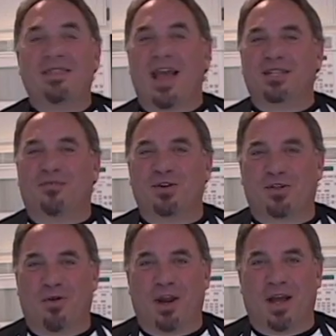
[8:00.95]
Thanks for
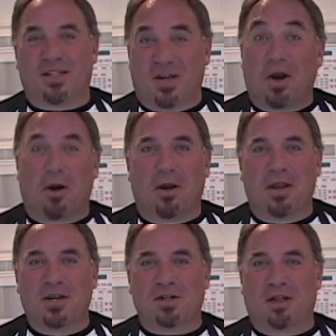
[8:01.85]
joining us on our
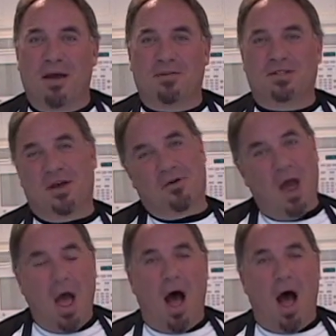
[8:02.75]
initial episode.